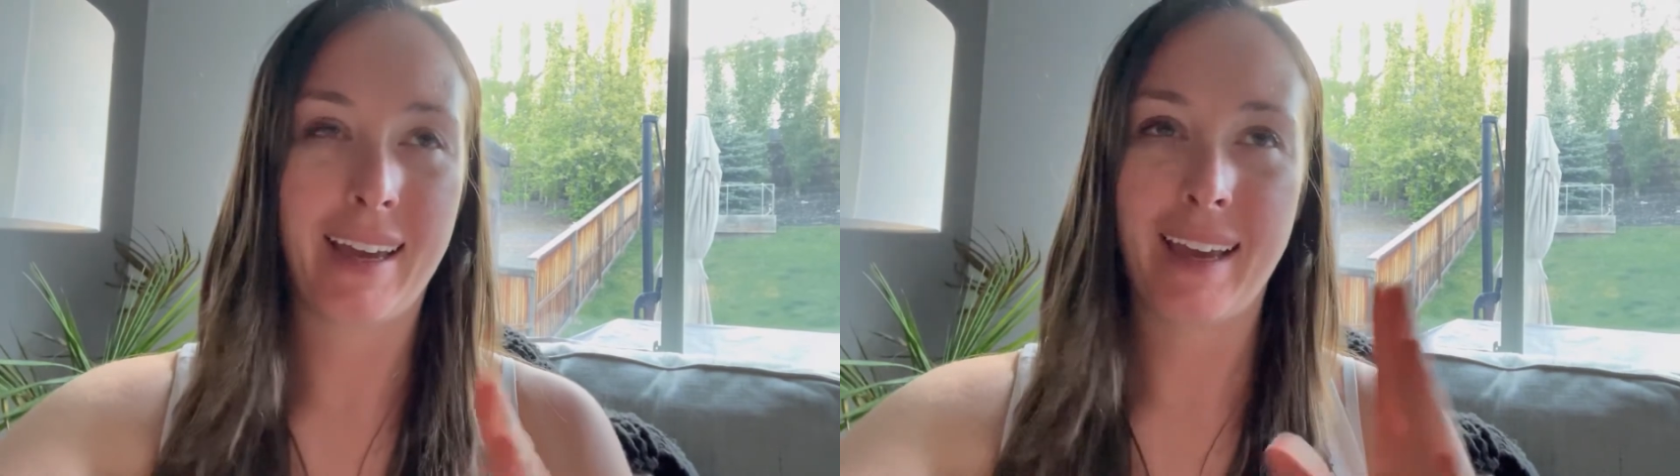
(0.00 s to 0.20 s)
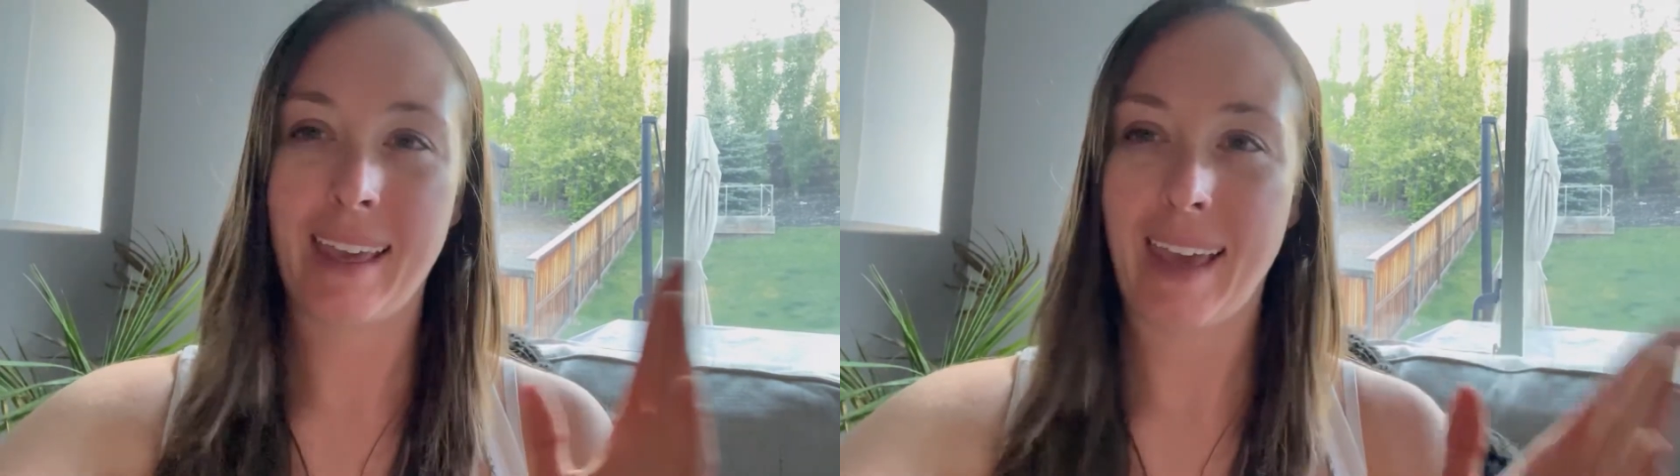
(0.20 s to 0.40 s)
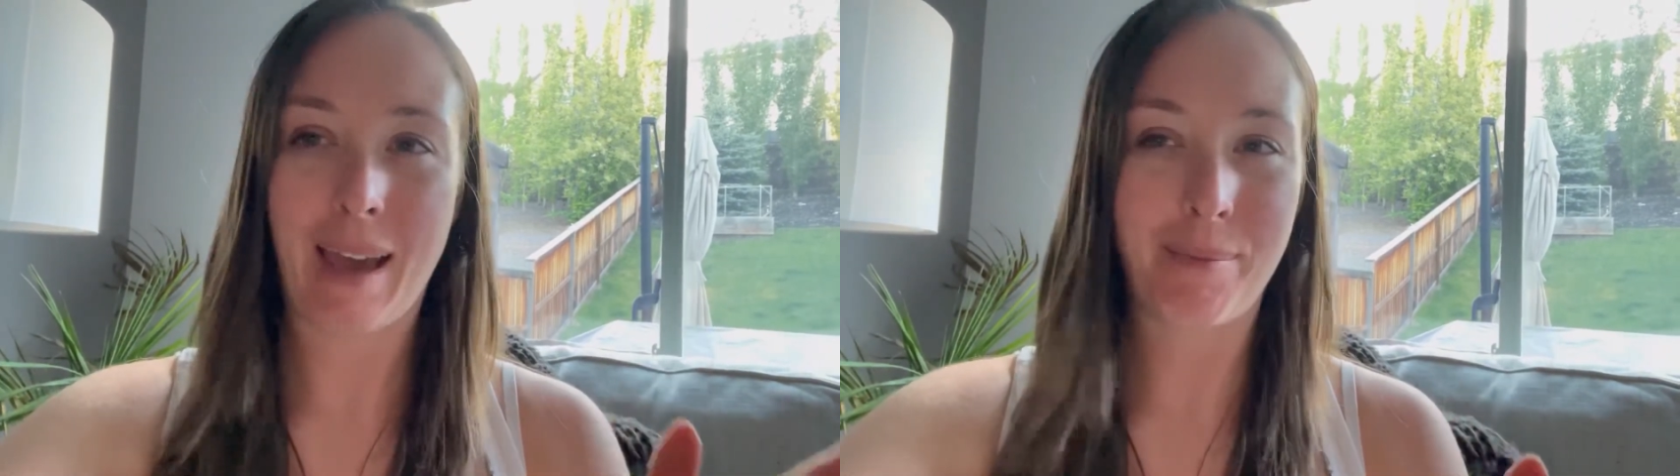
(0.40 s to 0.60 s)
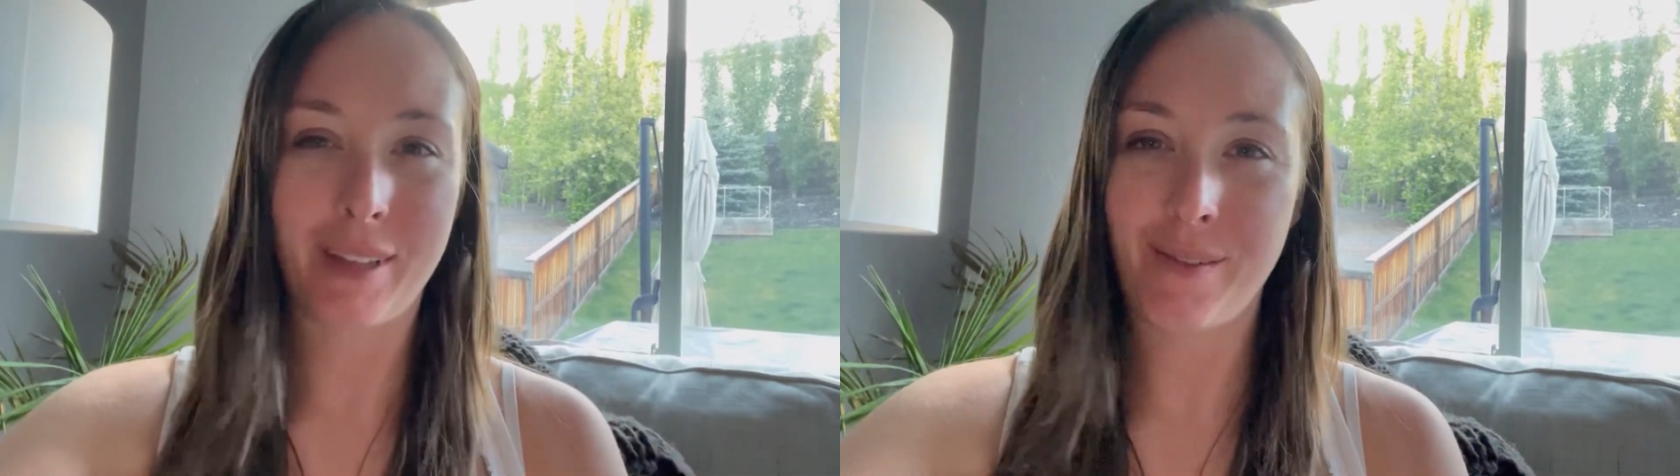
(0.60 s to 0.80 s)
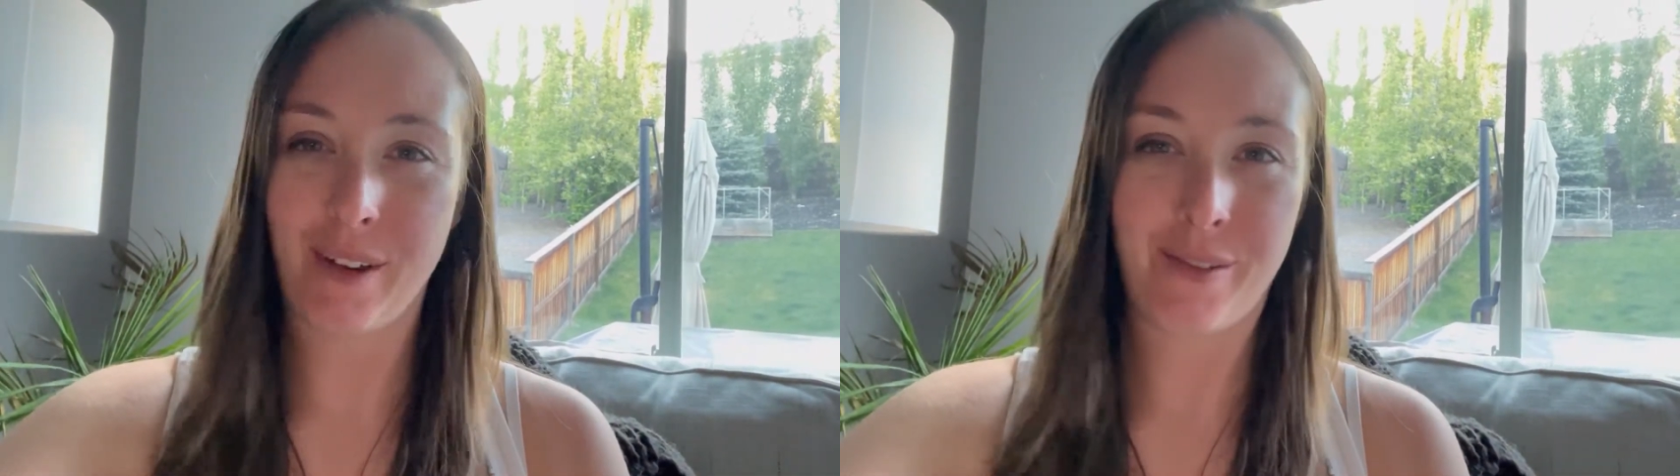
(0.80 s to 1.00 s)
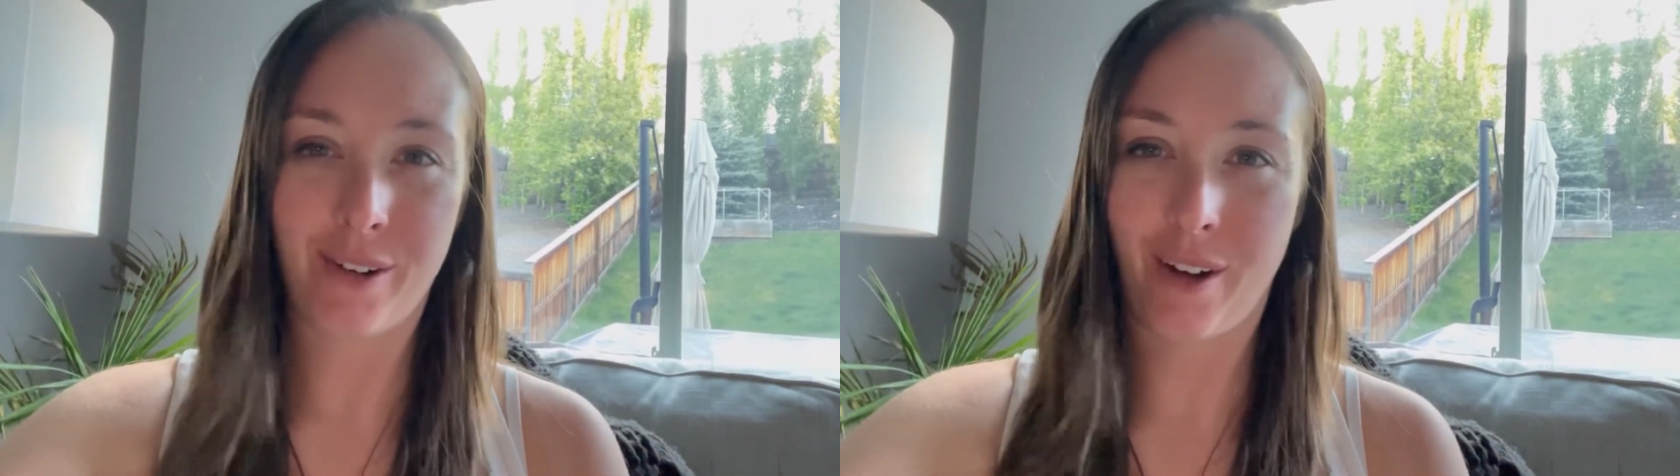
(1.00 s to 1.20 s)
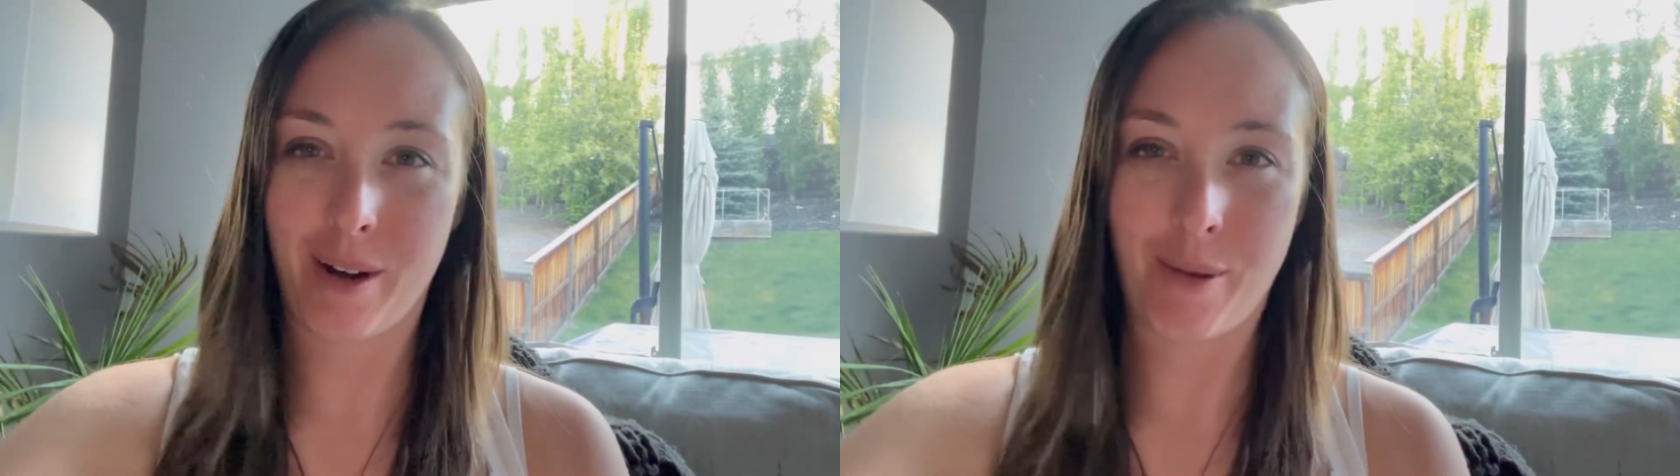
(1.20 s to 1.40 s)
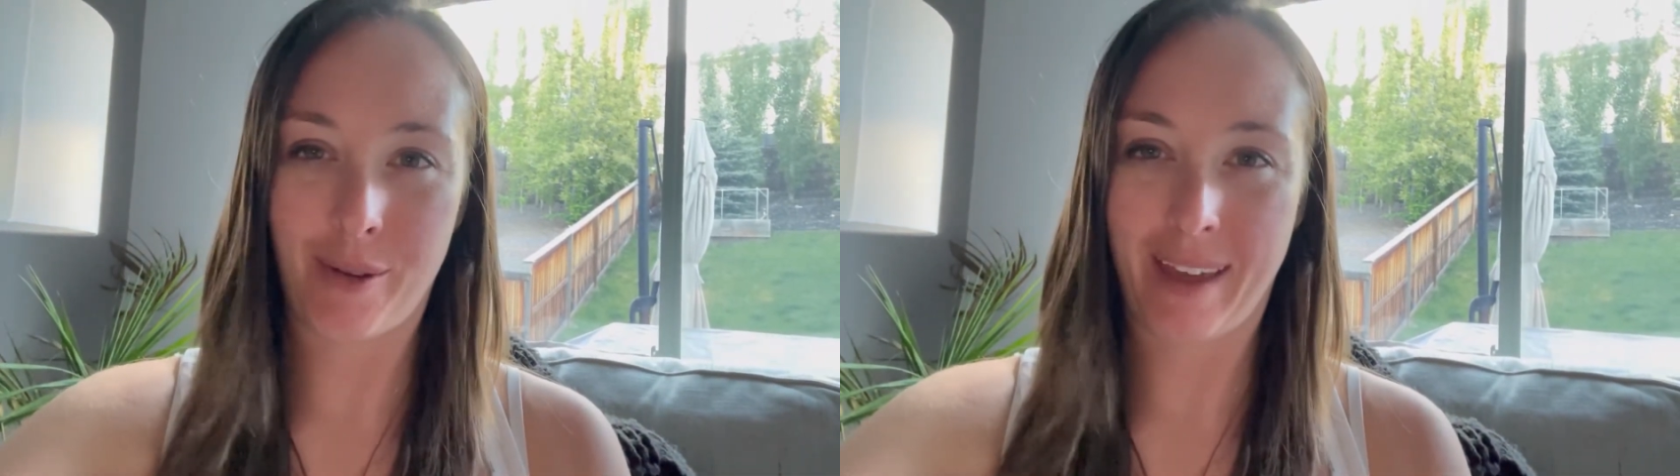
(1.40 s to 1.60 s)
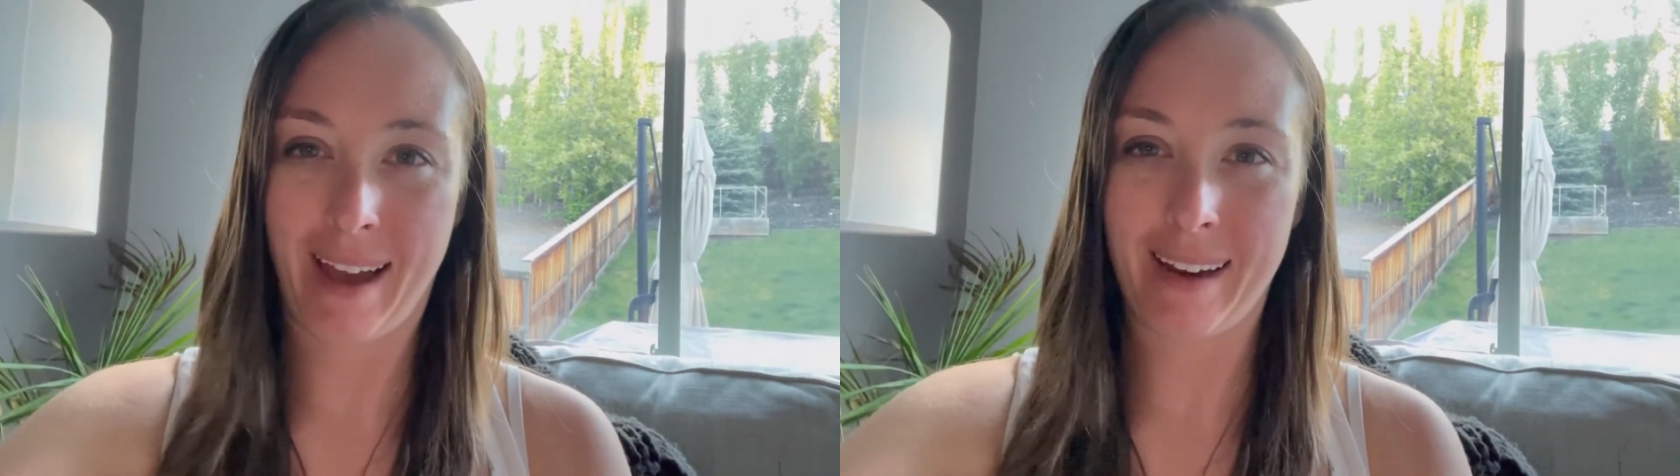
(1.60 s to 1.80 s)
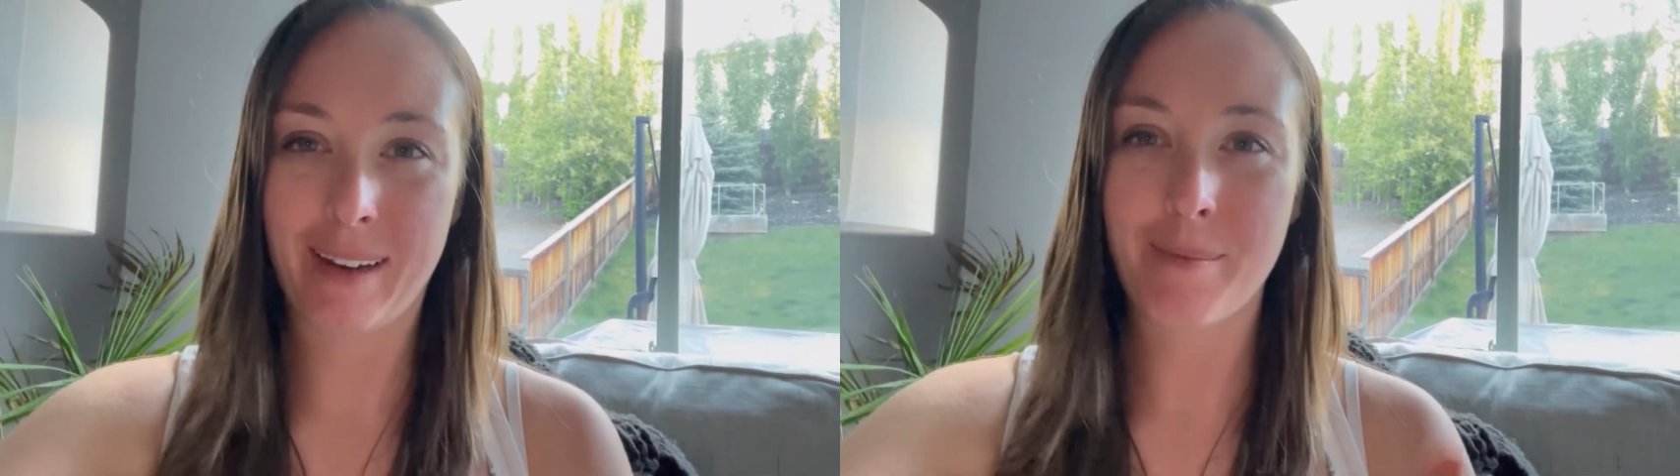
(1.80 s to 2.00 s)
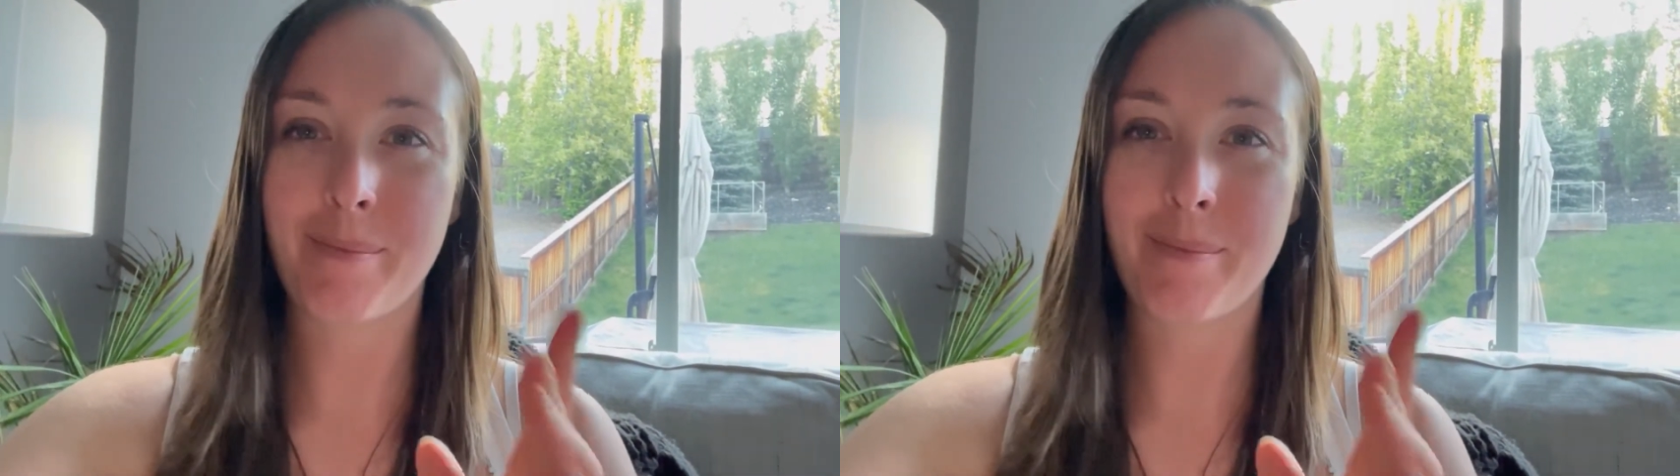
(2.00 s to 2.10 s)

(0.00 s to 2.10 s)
Can't believe I forgot about that,